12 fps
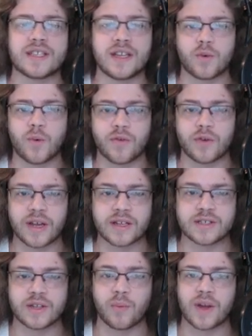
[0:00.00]
and then Quiver
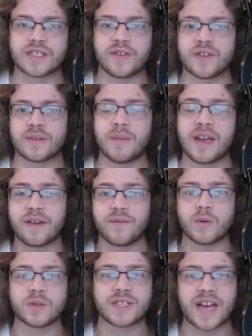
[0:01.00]
Dance the rest of its
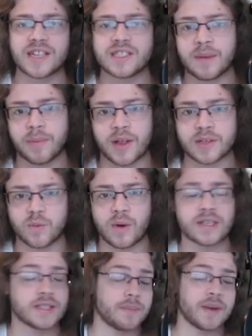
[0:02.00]
meaningful stats to
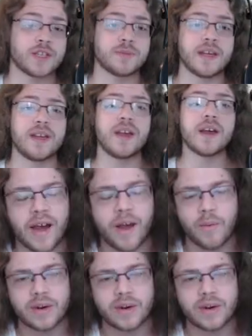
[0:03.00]
+1 except HP. I want